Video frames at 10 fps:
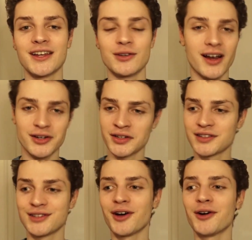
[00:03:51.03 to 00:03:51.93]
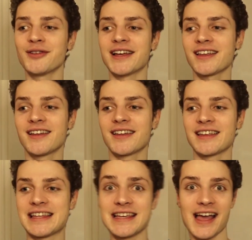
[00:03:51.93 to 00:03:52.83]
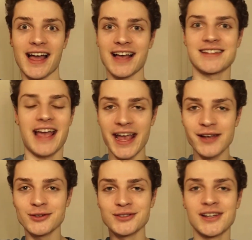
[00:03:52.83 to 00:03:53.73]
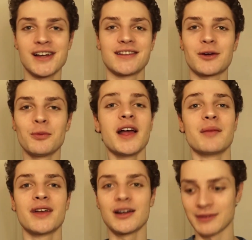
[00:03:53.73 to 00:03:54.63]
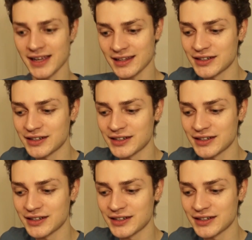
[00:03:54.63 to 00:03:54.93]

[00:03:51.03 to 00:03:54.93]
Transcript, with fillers: You actually need to know like he has an angled like whip right?